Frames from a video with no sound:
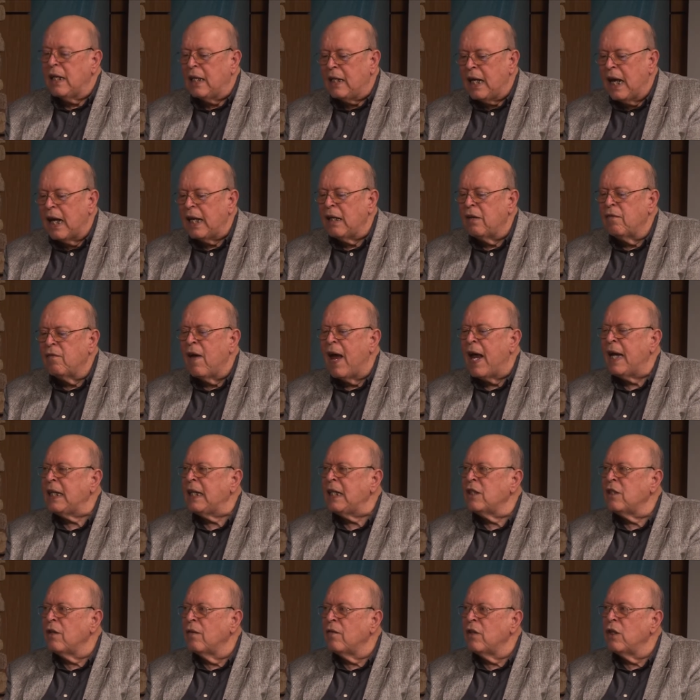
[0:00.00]
to take
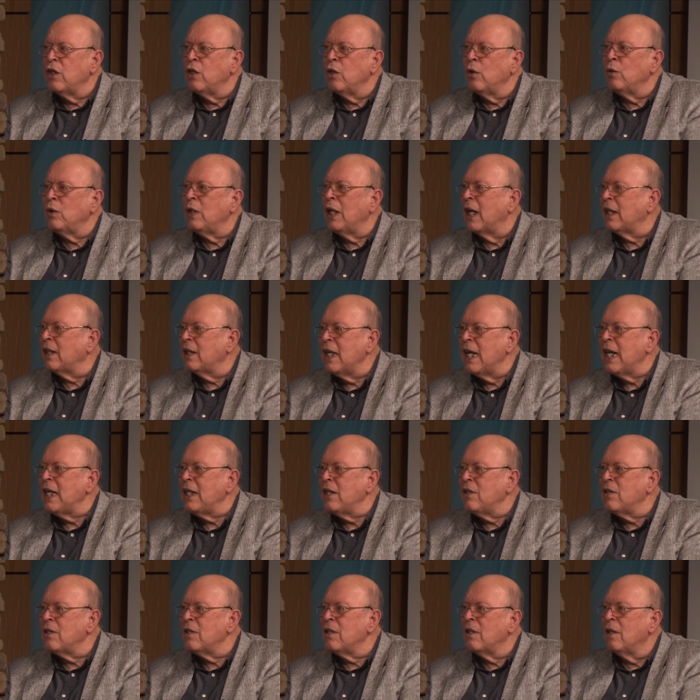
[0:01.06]
advantage of the new
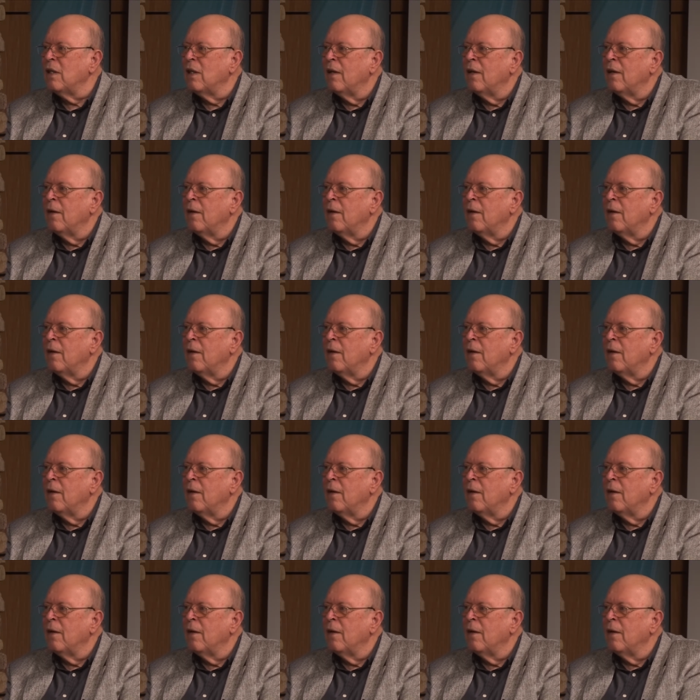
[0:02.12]
techniques